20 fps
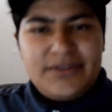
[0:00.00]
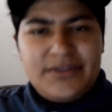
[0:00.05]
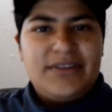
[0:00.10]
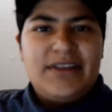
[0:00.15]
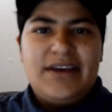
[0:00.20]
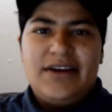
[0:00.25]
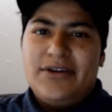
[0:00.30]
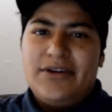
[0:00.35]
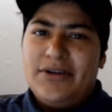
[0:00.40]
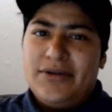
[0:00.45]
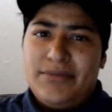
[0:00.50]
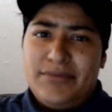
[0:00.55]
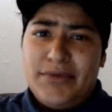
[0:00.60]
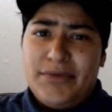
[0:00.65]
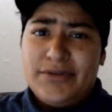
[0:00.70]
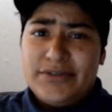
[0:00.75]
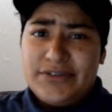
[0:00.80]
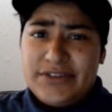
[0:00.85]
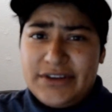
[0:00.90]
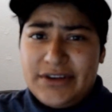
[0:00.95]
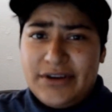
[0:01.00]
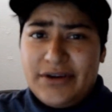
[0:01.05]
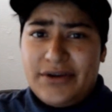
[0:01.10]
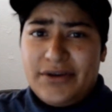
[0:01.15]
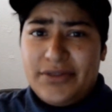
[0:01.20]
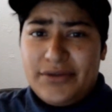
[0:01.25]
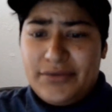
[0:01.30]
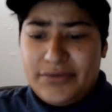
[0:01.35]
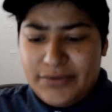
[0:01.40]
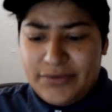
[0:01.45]
that are mostly
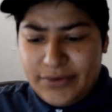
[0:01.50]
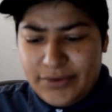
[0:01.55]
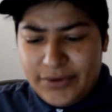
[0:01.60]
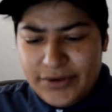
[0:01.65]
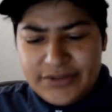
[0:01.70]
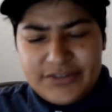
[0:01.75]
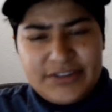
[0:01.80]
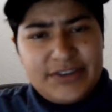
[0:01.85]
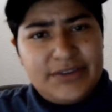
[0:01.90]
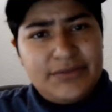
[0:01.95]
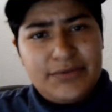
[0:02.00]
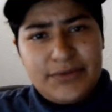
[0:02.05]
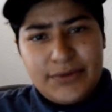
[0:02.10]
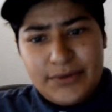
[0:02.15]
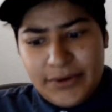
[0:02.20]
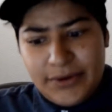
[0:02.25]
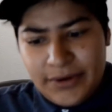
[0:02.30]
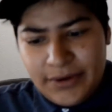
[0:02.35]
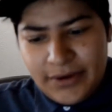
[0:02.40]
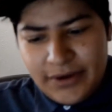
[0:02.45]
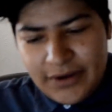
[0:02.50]
on the floor, seafloor.